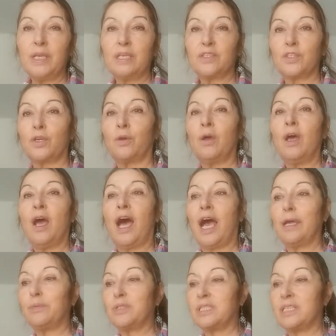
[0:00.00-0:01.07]
So
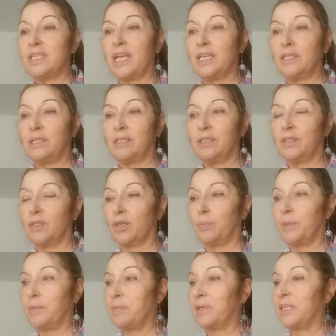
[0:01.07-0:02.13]
I would say,
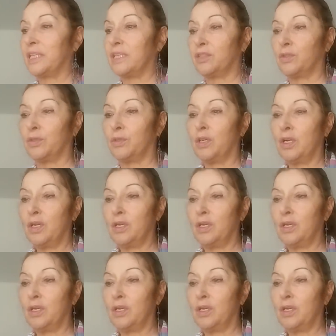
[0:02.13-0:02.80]
people need to,